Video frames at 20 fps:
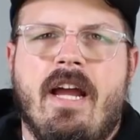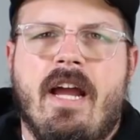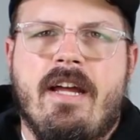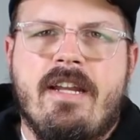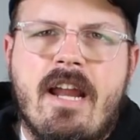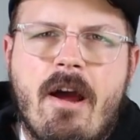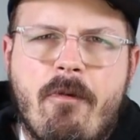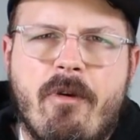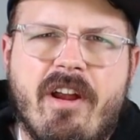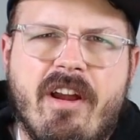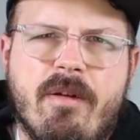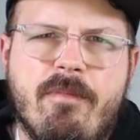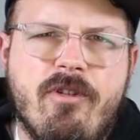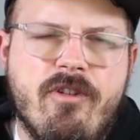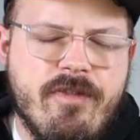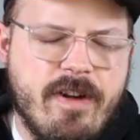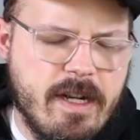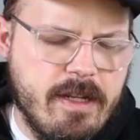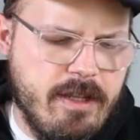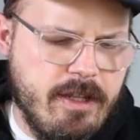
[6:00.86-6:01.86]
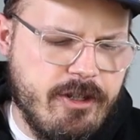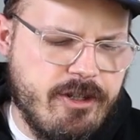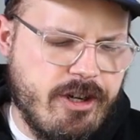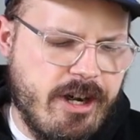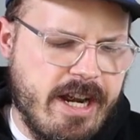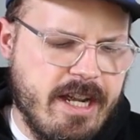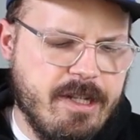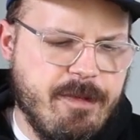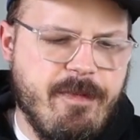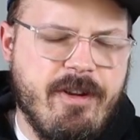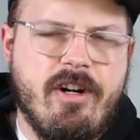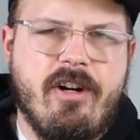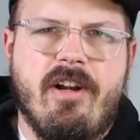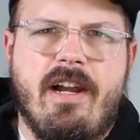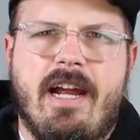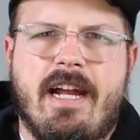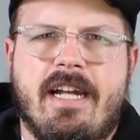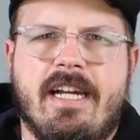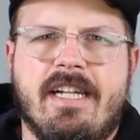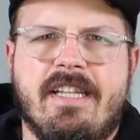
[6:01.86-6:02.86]
And now we're gonna move on to the transmitter
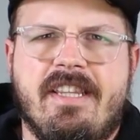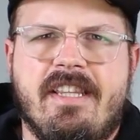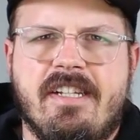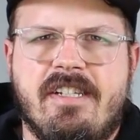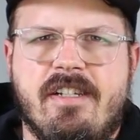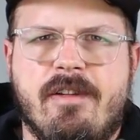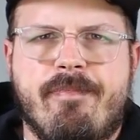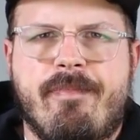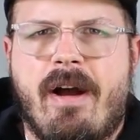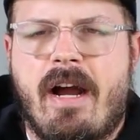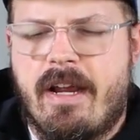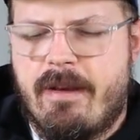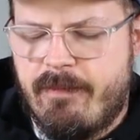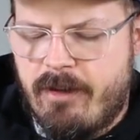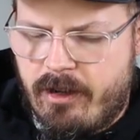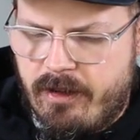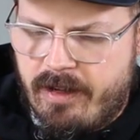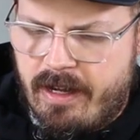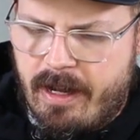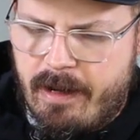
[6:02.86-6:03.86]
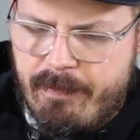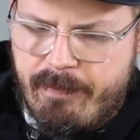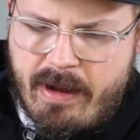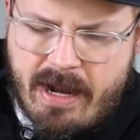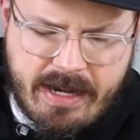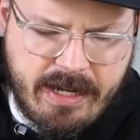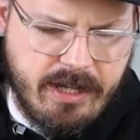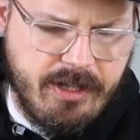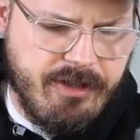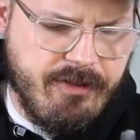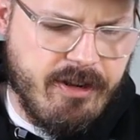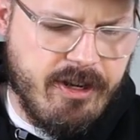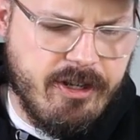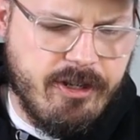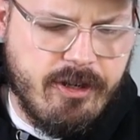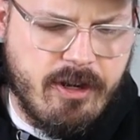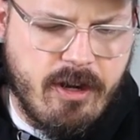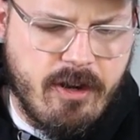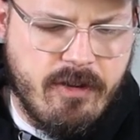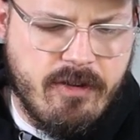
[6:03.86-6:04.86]
and get this in bind mode and bind it to our
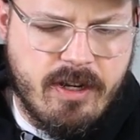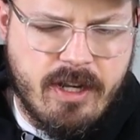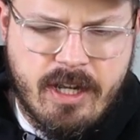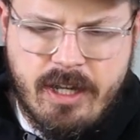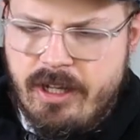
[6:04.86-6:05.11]
drone.